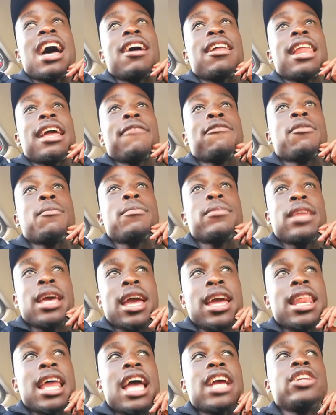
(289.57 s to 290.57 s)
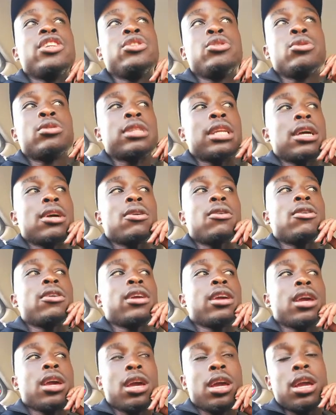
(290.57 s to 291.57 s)
Like, from then, I knew, I was like,
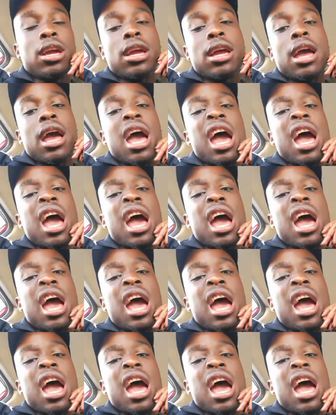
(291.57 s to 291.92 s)
okay,